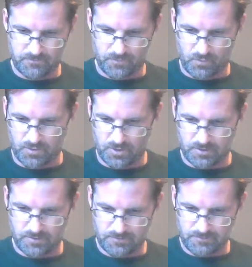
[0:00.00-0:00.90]

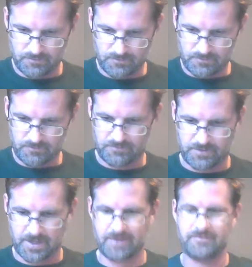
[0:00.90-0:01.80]
4,
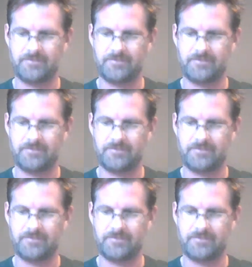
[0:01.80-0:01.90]
5.